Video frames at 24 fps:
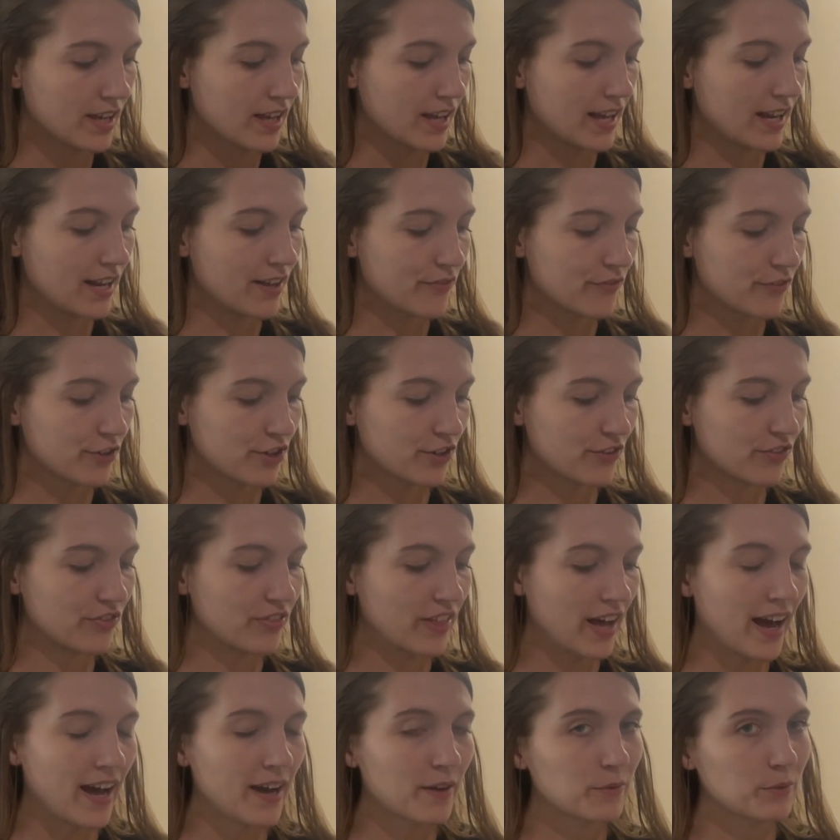and I figured
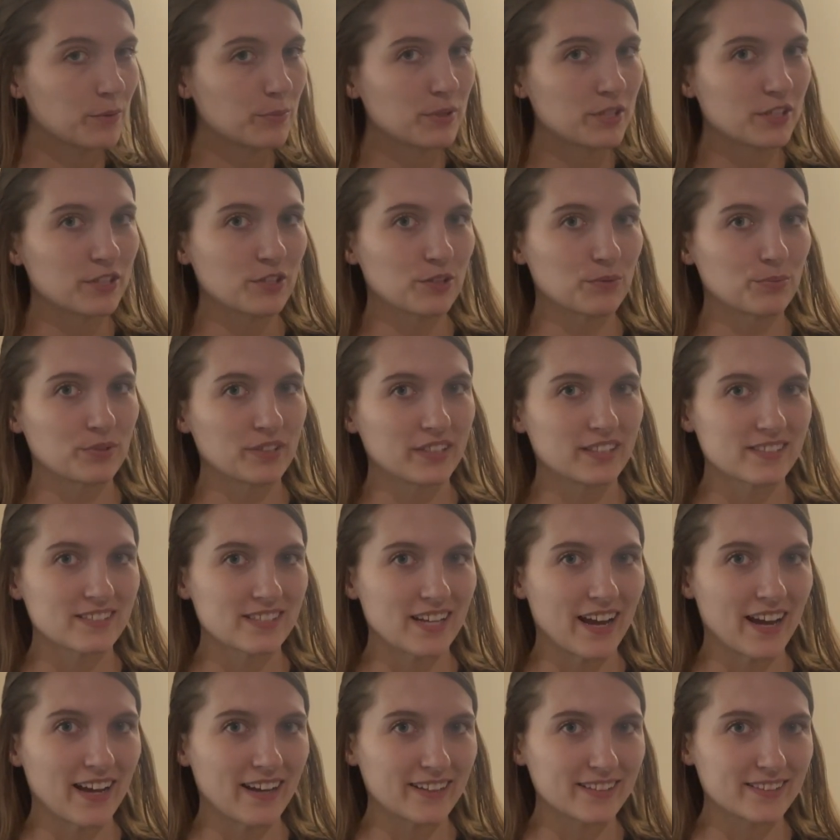that will be a good place
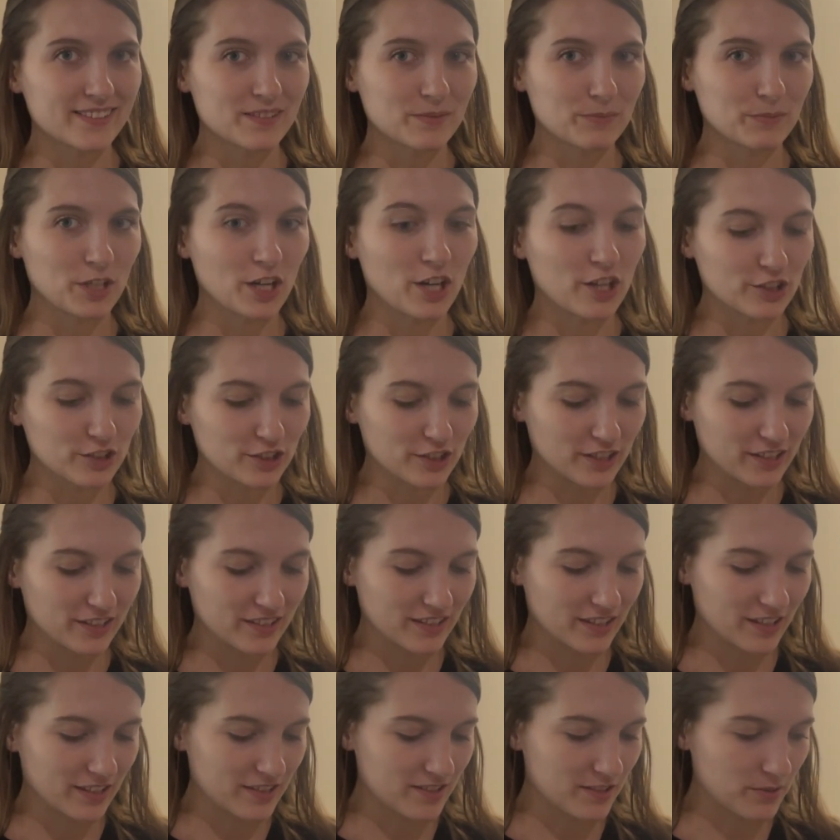to add some color
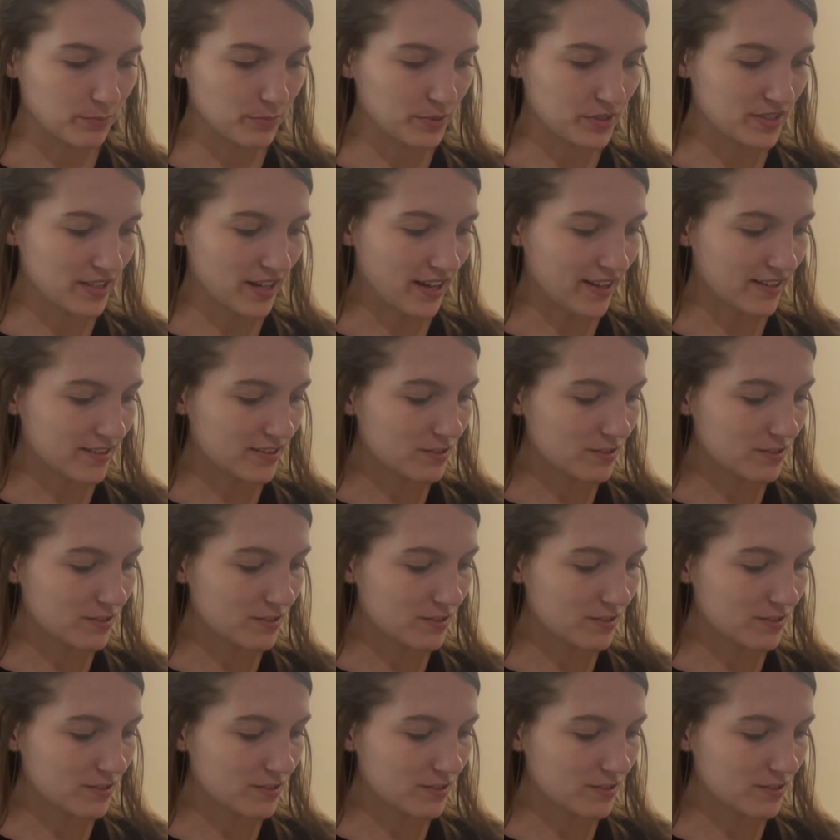and some pizzazz.